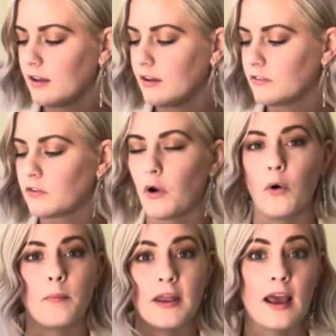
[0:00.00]

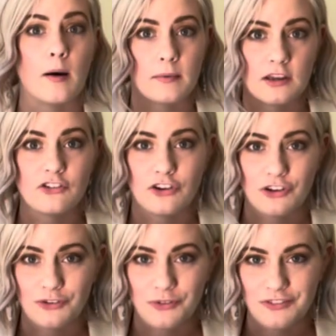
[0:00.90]
So, but now I'm going to show
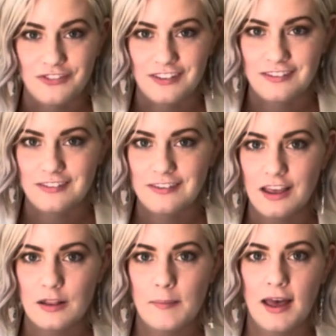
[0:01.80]
you what fits
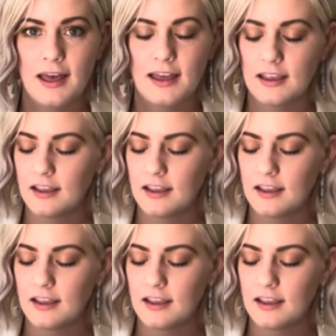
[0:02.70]
inside the bag.